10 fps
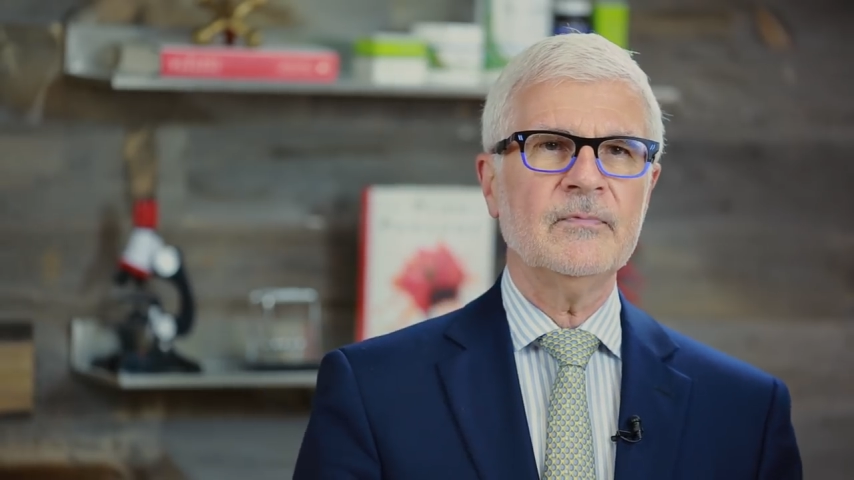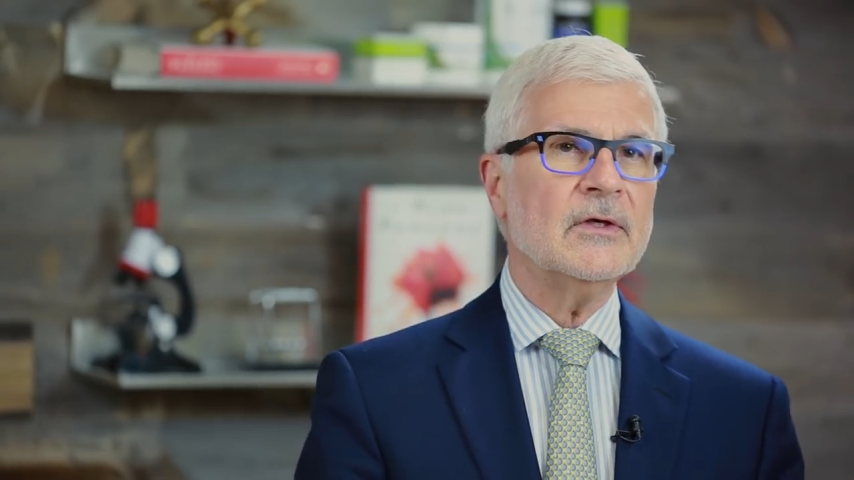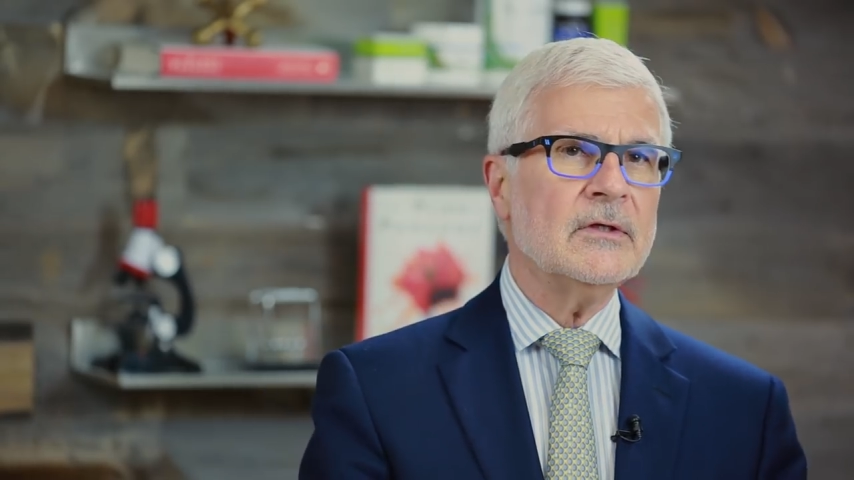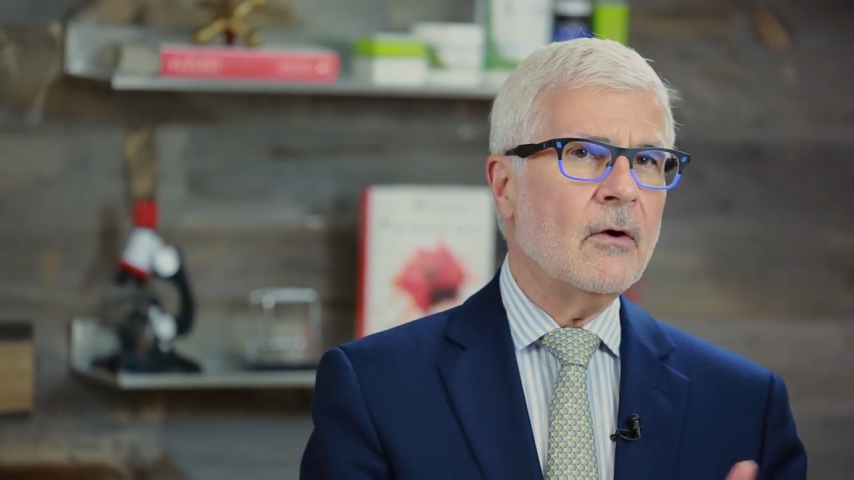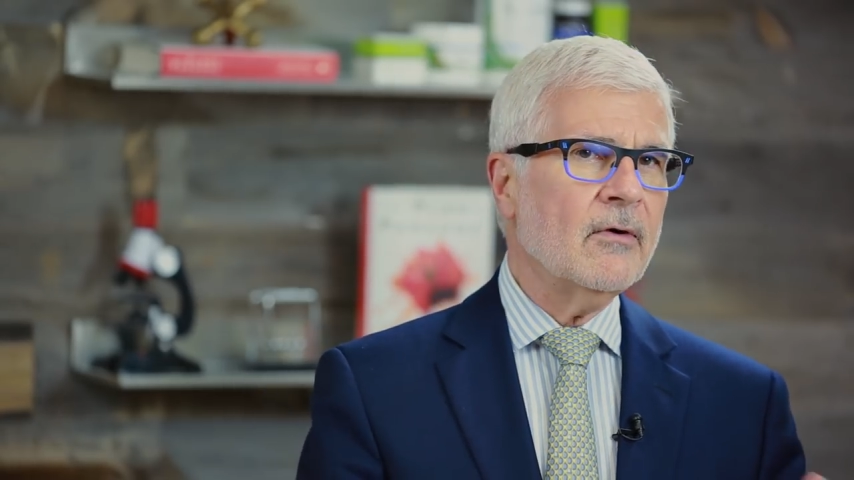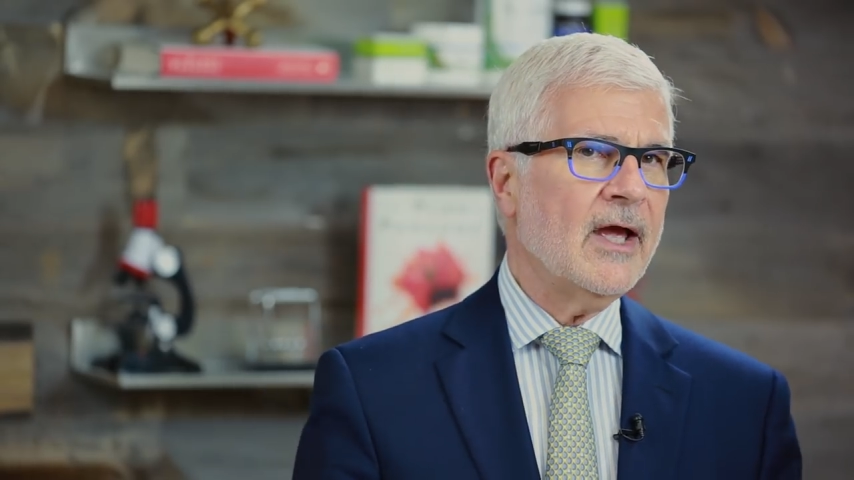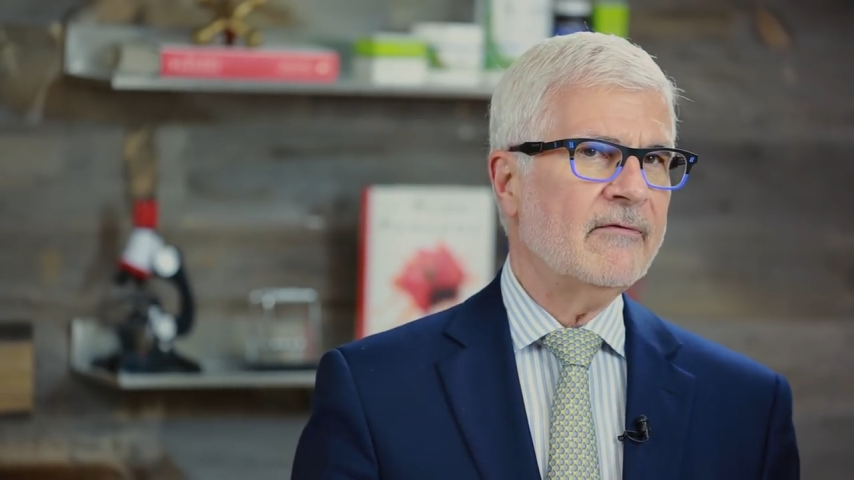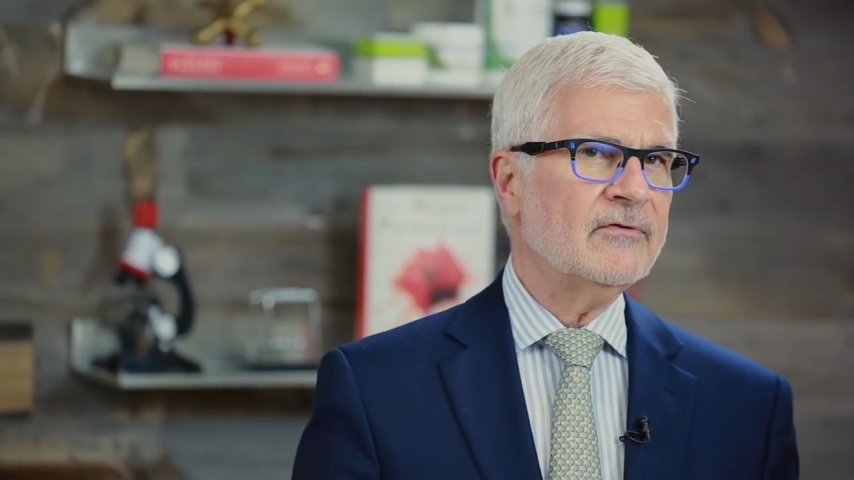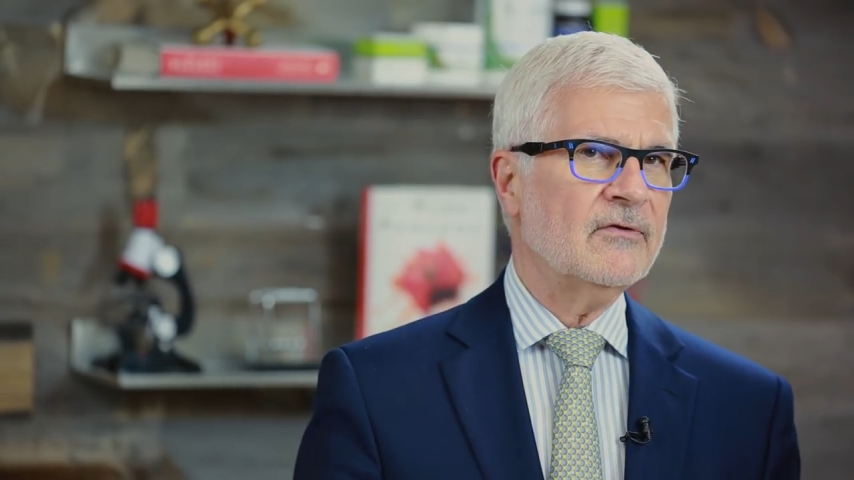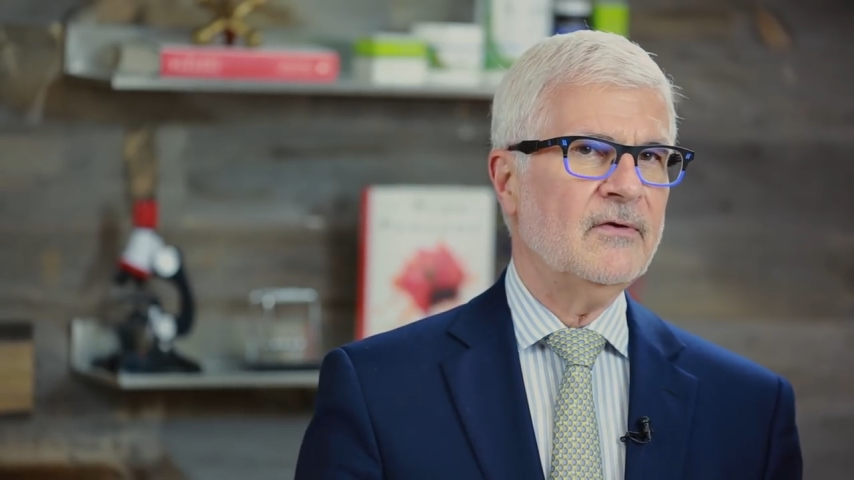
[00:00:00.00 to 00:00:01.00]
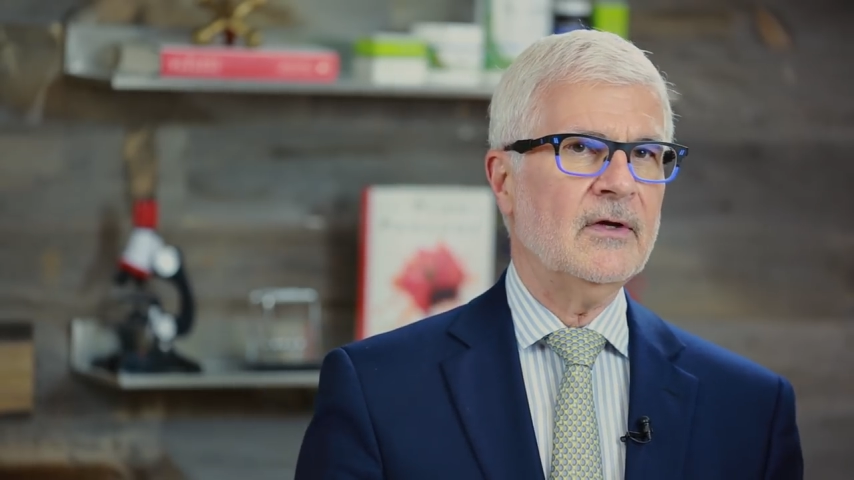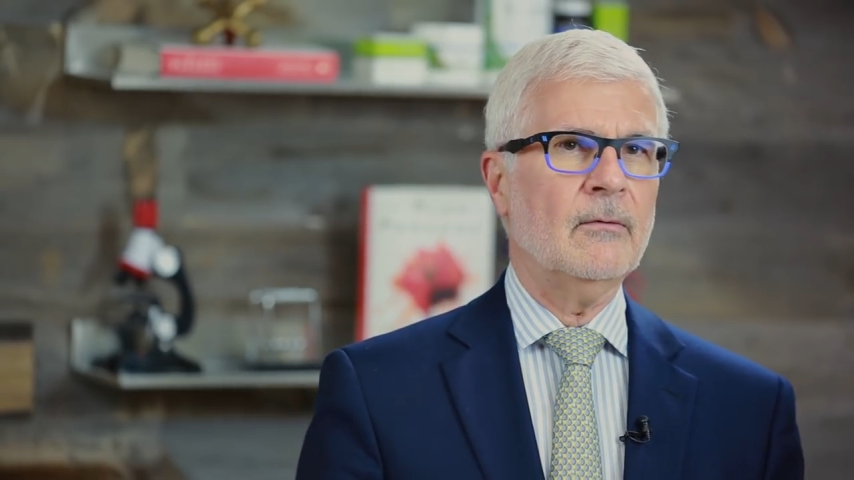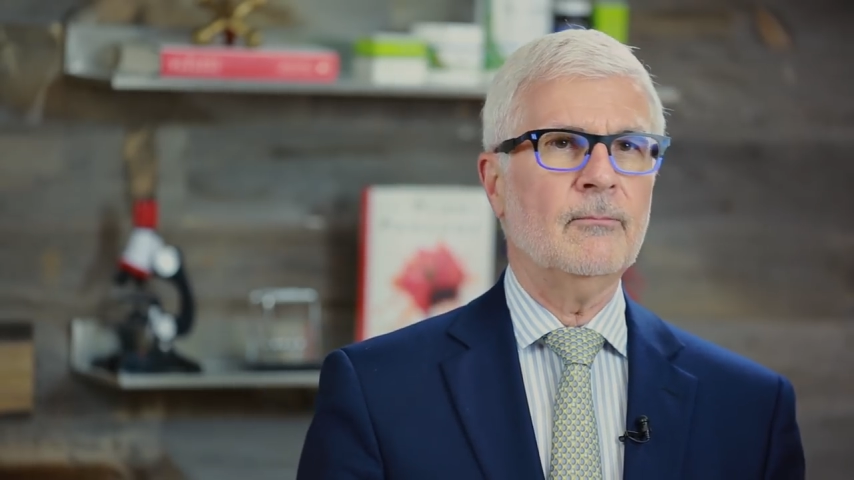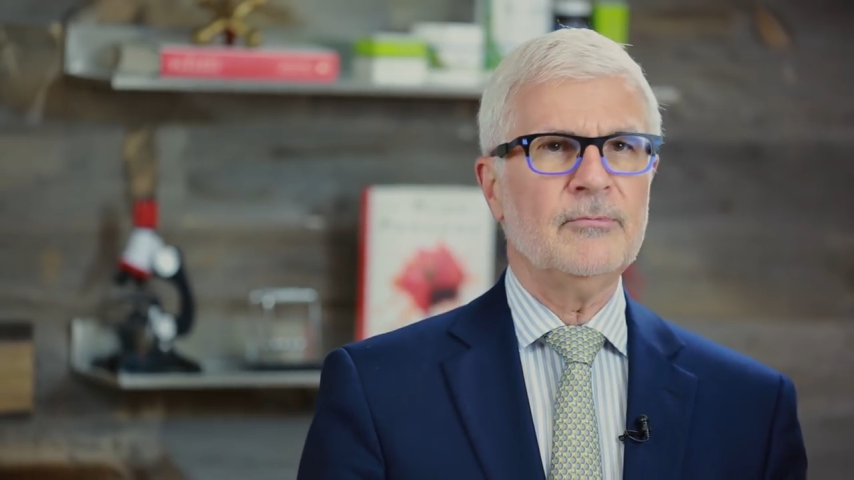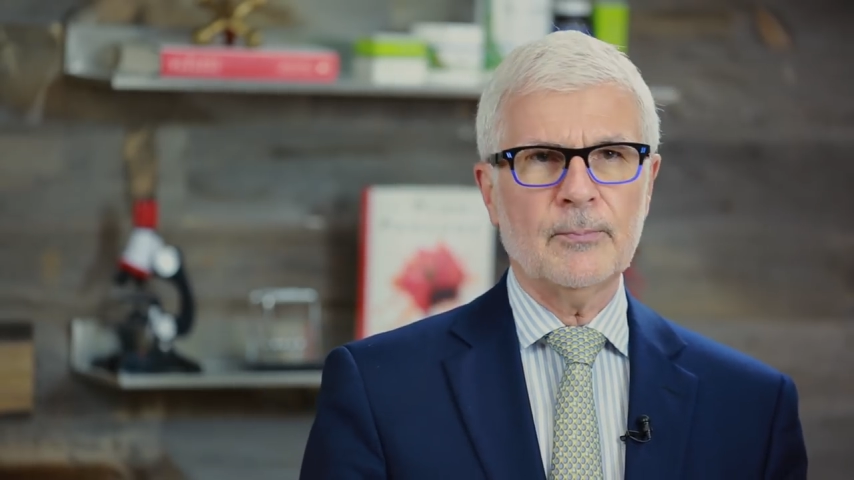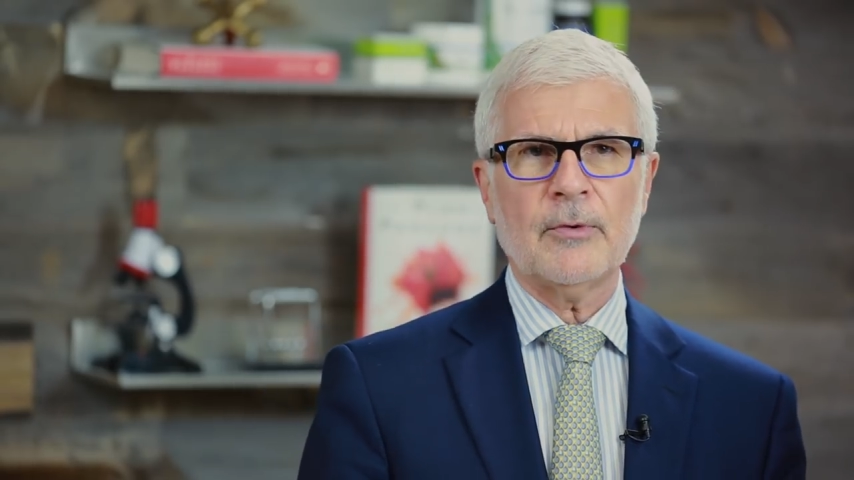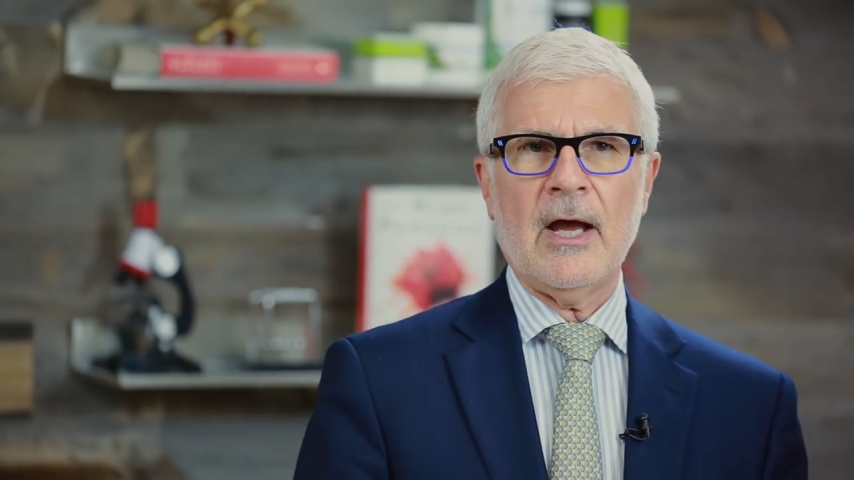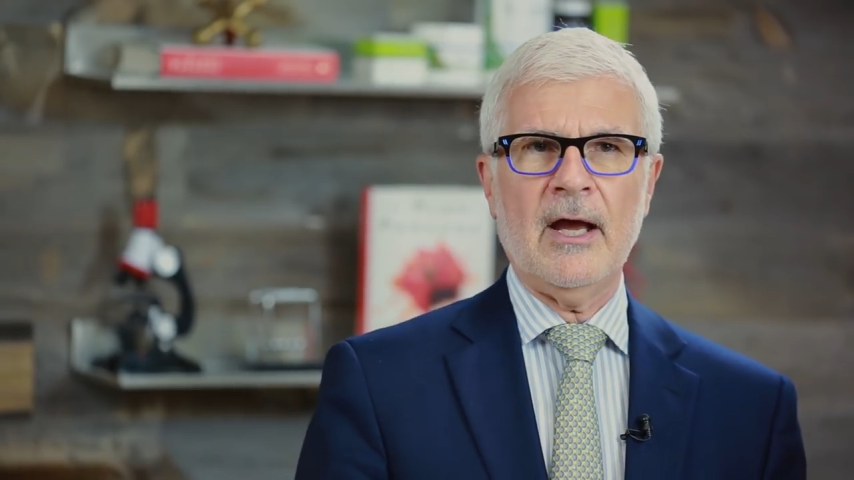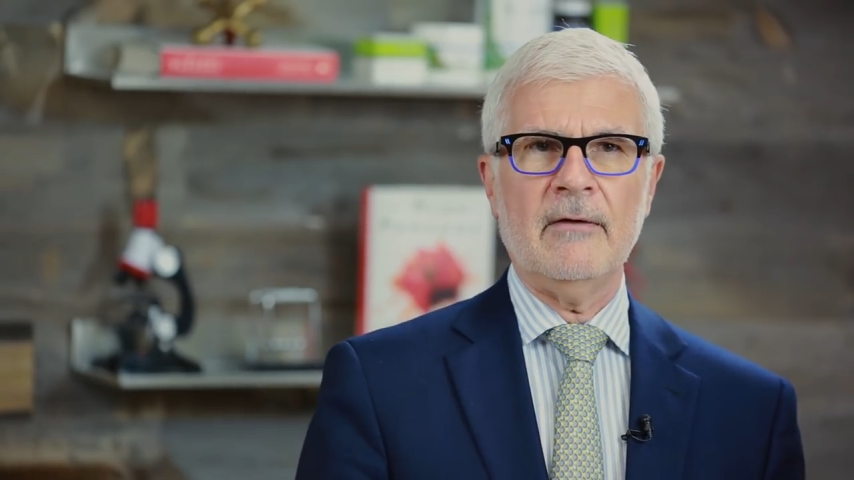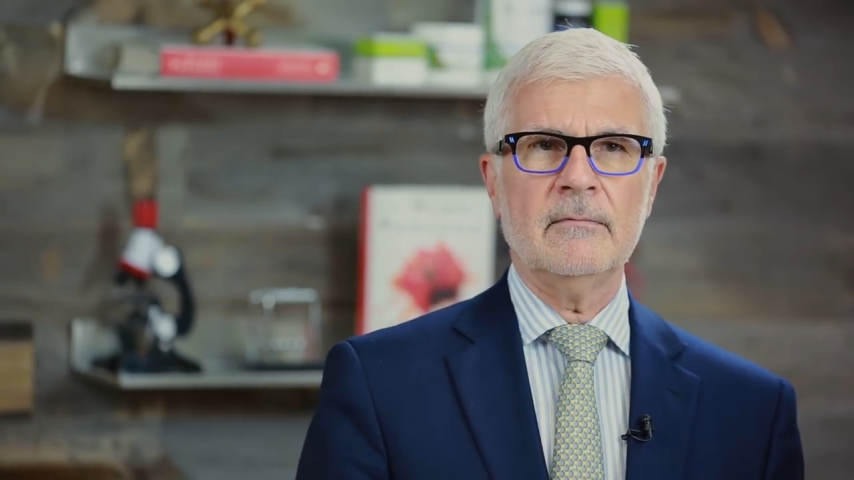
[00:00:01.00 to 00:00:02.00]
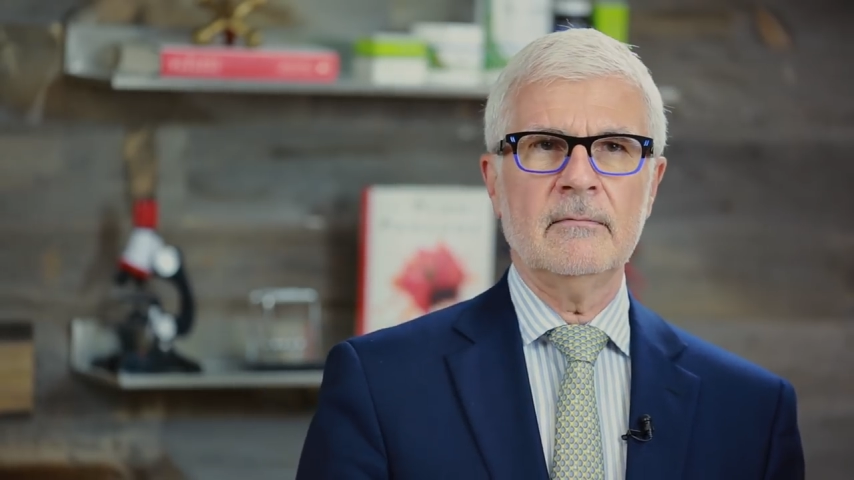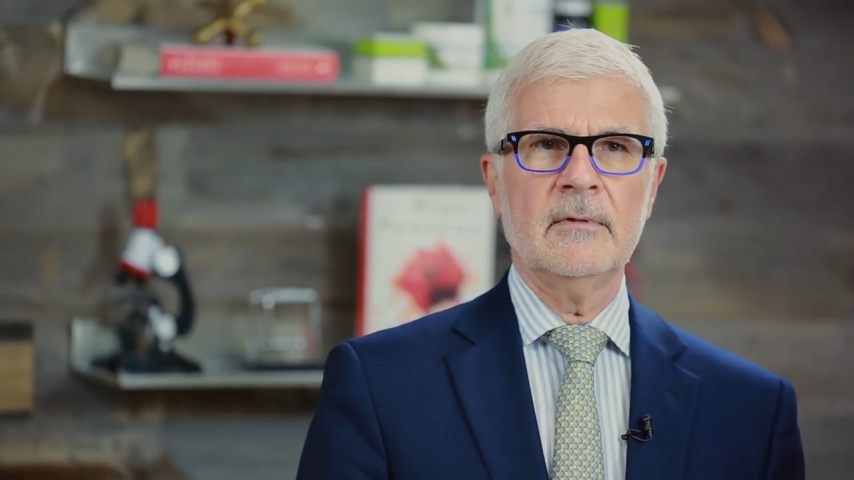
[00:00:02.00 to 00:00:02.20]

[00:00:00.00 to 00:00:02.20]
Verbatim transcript: you don't have to feel deprived.